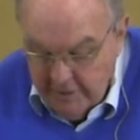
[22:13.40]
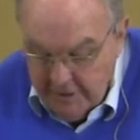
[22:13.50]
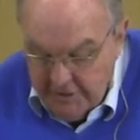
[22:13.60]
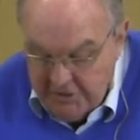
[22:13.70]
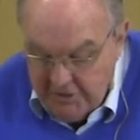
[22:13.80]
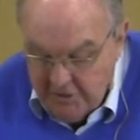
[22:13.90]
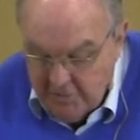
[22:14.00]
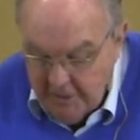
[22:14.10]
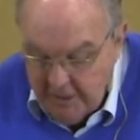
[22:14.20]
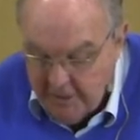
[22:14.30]
Those who
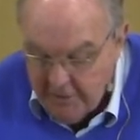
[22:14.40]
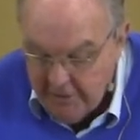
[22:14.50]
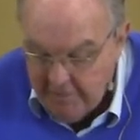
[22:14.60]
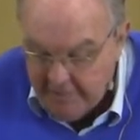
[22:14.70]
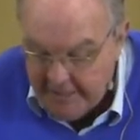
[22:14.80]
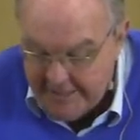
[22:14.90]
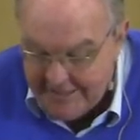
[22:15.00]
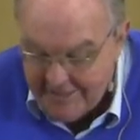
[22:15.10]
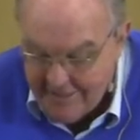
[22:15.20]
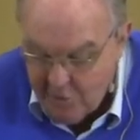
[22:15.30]
depend on
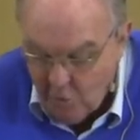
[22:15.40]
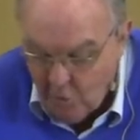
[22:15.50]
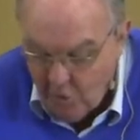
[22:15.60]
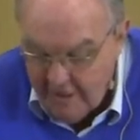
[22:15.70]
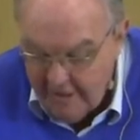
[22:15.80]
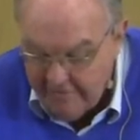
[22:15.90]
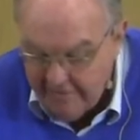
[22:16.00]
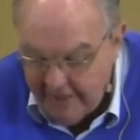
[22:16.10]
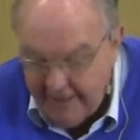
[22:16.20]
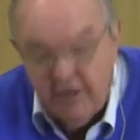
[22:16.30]
obeying the law
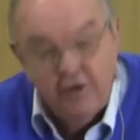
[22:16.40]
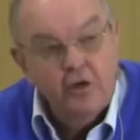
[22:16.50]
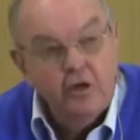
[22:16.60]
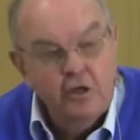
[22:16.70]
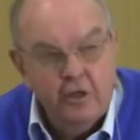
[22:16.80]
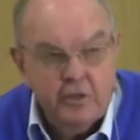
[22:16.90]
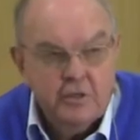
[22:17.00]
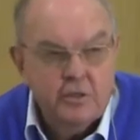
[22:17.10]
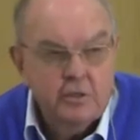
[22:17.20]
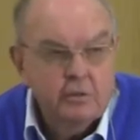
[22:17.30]
live under a
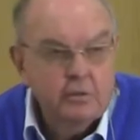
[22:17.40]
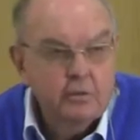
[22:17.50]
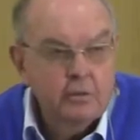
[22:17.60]
curse.